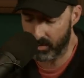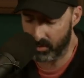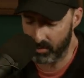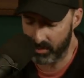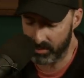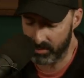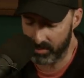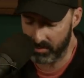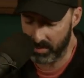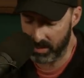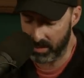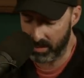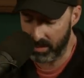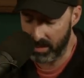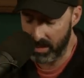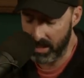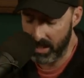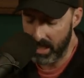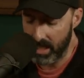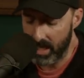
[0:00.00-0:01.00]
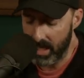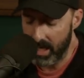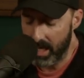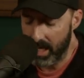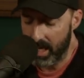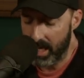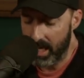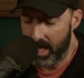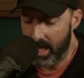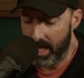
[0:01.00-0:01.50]
cool to me,
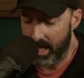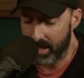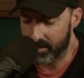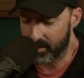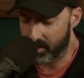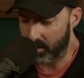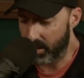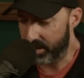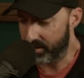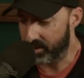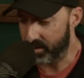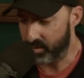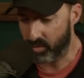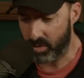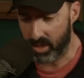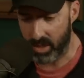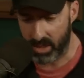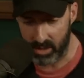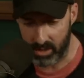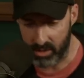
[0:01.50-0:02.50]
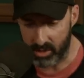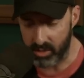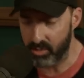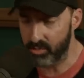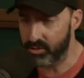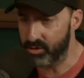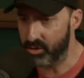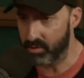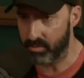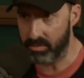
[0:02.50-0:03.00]
and so I just went on a
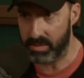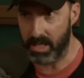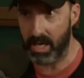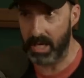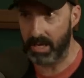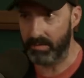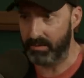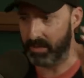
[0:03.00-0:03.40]
YouTube dive,